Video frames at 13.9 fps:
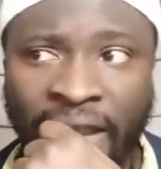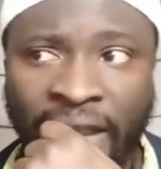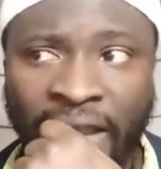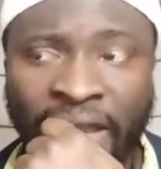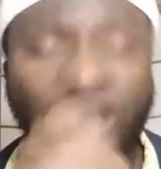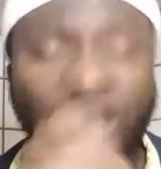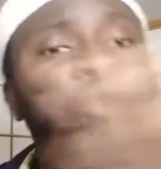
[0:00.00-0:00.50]

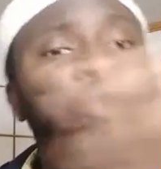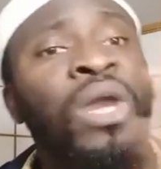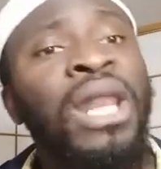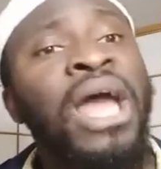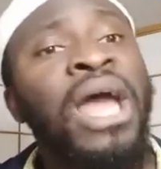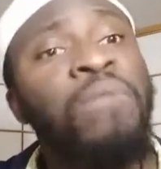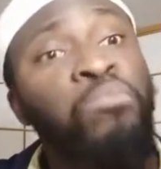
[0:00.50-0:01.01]
Wallahi,
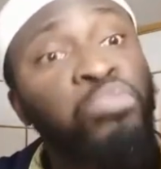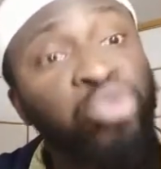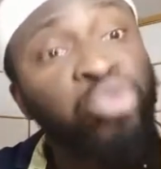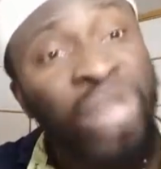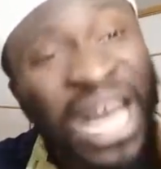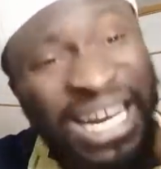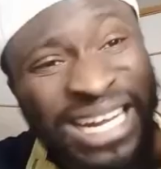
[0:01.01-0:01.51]
bulala
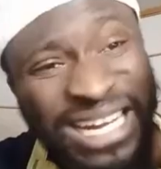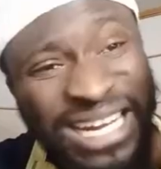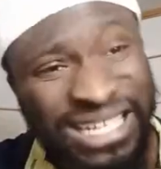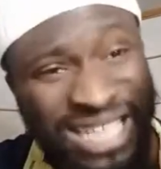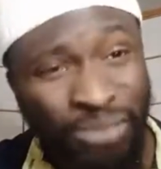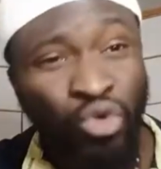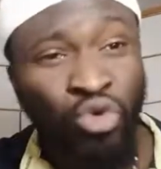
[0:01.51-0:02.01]

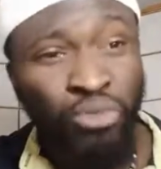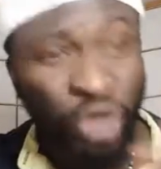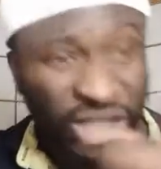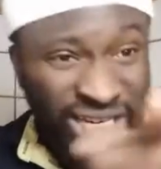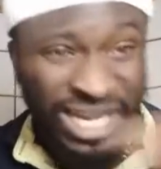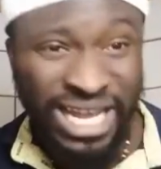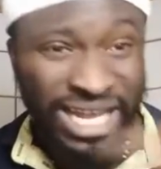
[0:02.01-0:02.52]
nazaimuku mushirikai.